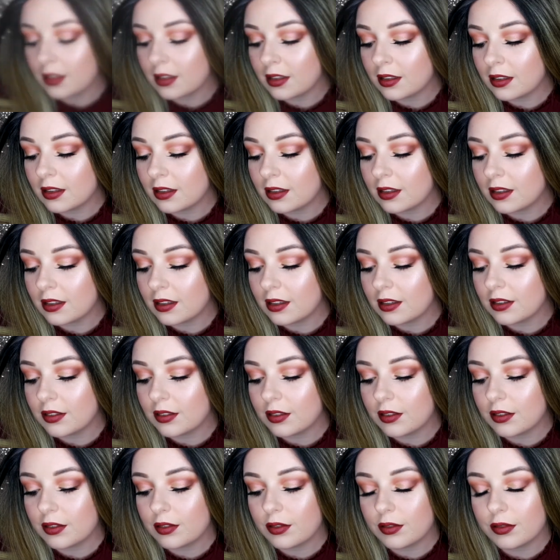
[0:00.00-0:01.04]

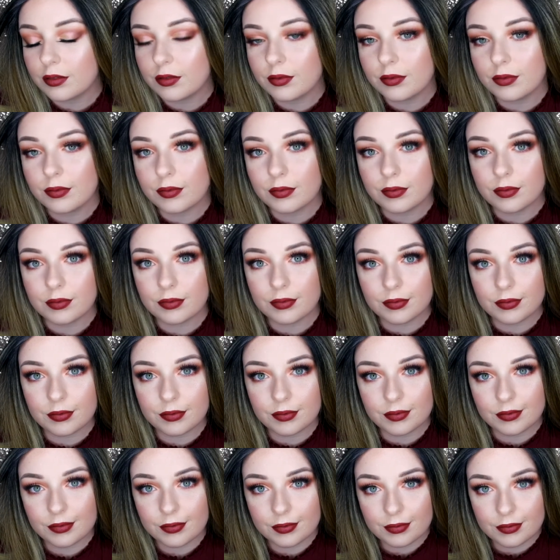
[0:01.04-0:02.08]

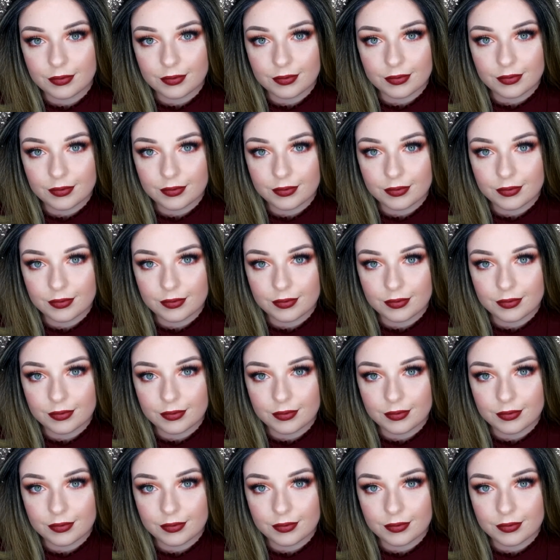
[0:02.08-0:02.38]
(silence)